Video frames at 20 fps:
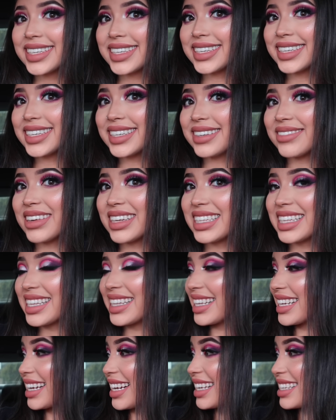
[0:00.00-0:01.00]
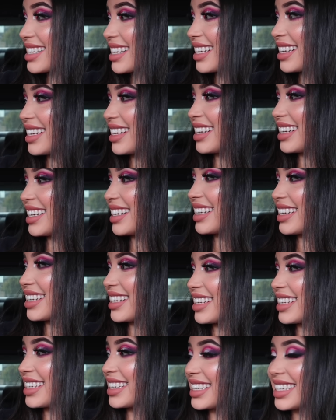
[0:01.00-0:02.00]
Oh, my teeth look nice, huh? My
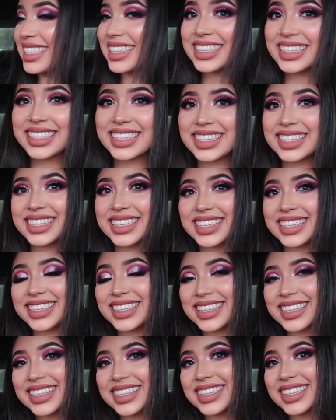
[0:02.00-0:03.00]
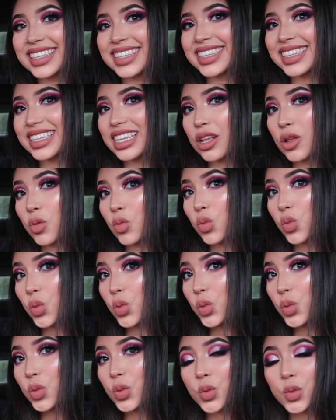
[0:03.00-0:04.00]
lips are so fucking dry because we didn't have chapstick.